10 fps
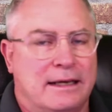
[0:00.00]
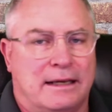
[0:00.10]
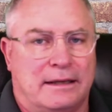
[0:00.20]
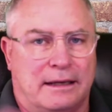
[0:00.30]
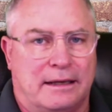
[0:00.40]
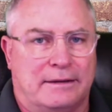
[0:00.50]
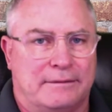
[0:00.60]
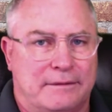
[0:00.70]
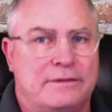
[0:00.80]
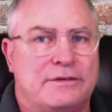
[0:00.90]
and
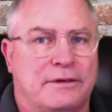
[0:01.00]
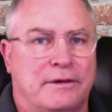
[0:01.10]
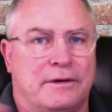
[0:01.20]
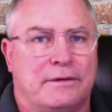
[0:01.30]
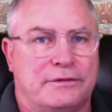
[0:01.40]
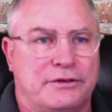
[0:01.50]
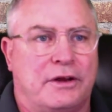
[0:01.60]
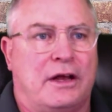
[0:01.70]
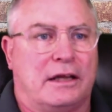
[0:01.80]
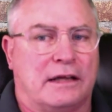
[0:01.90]
so there's
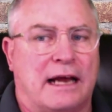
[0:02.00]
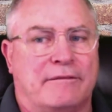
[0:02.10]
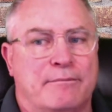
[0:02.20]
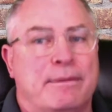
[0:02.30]
a lot of